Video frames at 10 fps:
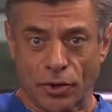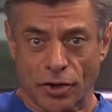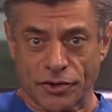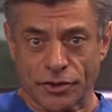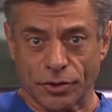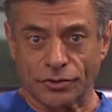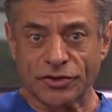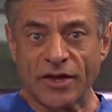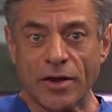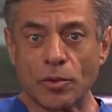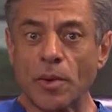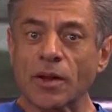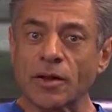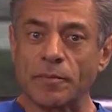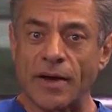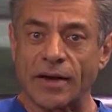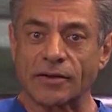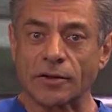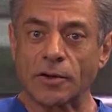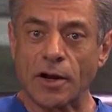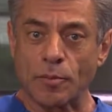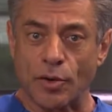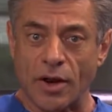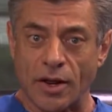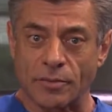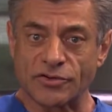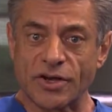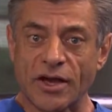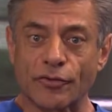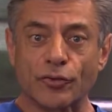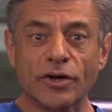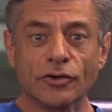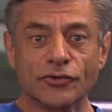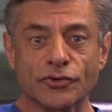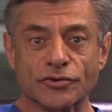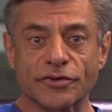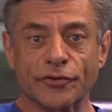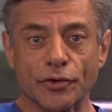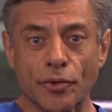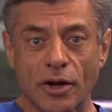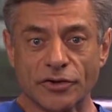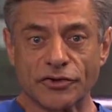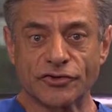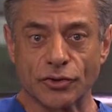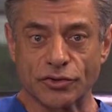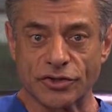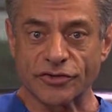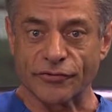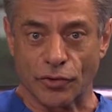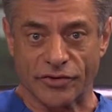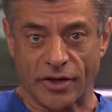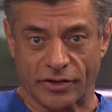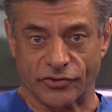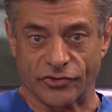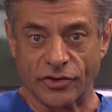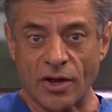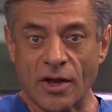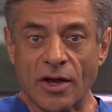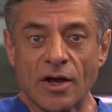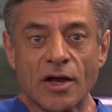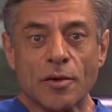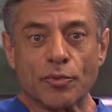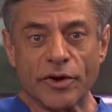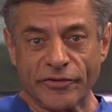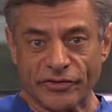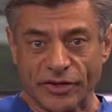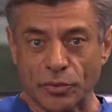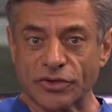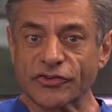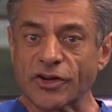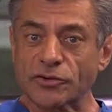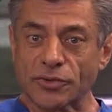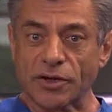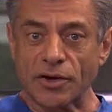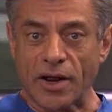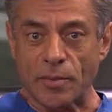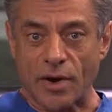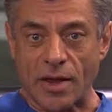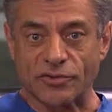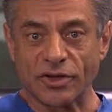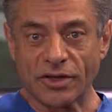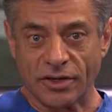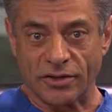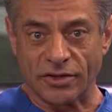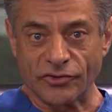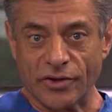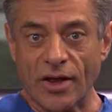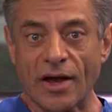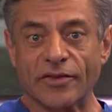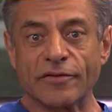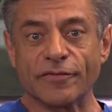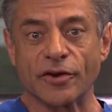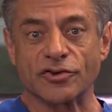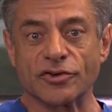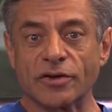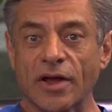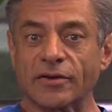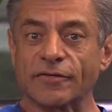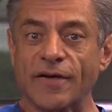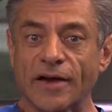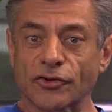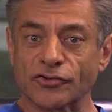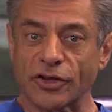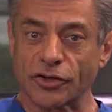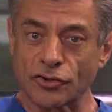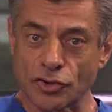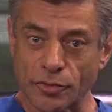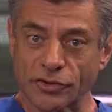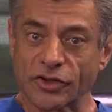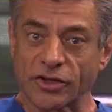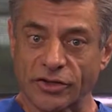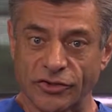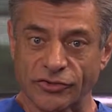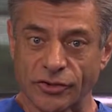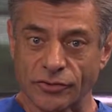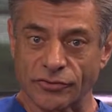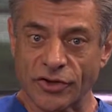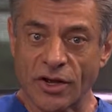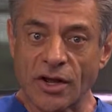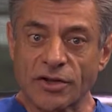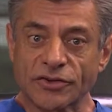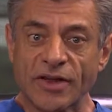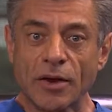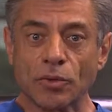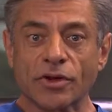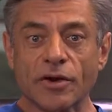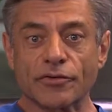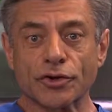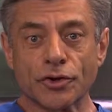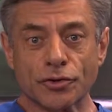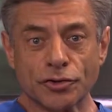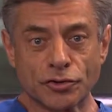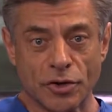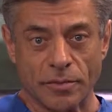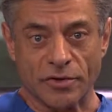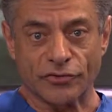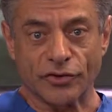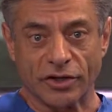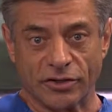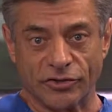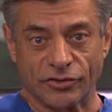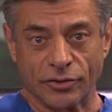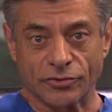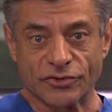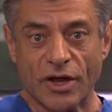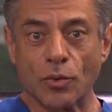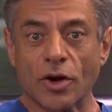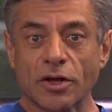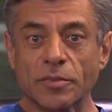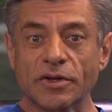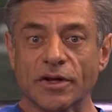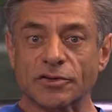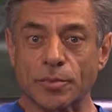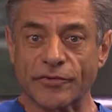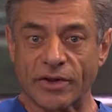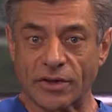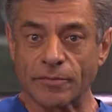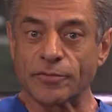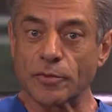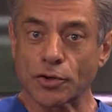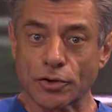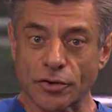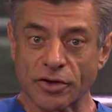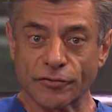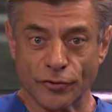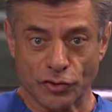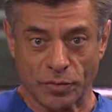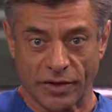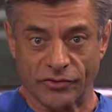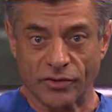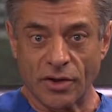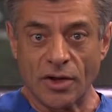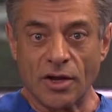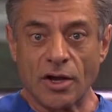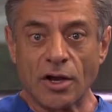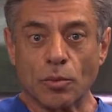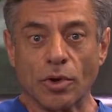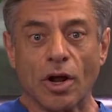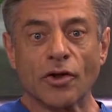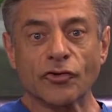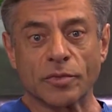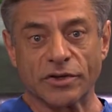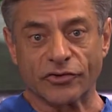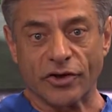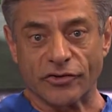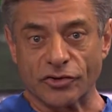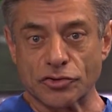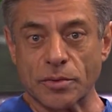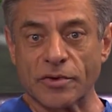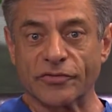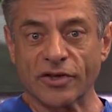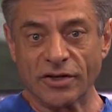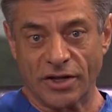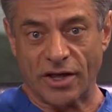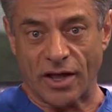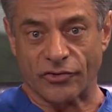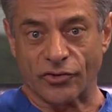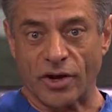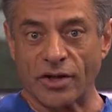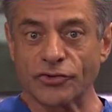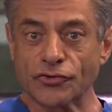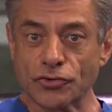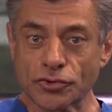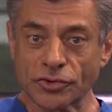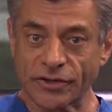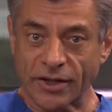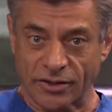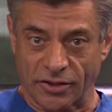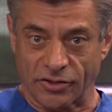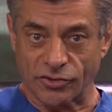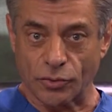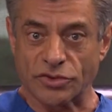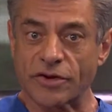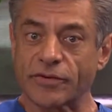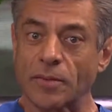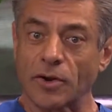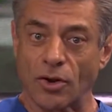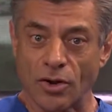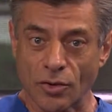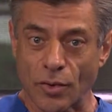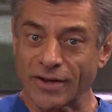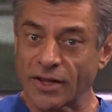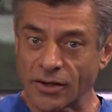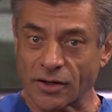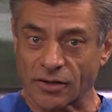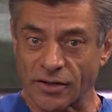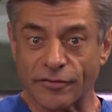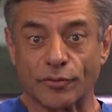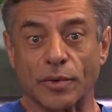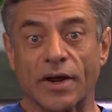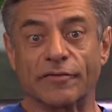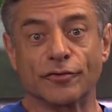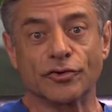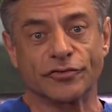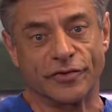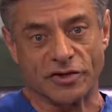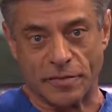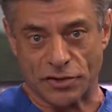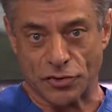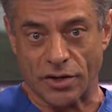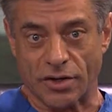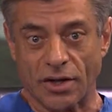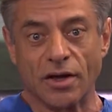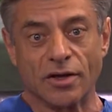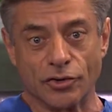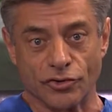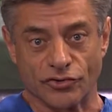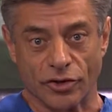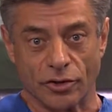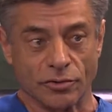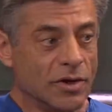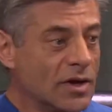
R Show. Today we welcome back Dr. Abrahams, Head of Renal Surgery for Urology Associates of North Texas. Previously, we discussed with Dr. Abrahams the kidneys, how they function, and the factors that contribute to kidney stones. Today we'll cover the current treatments for kidney stones and what can be done to prevent them from occurring in the first place. We'll also be discussing treatment of kidney cancer and the surgical techniques, which have come a long way technically from when I first finished my training years ago.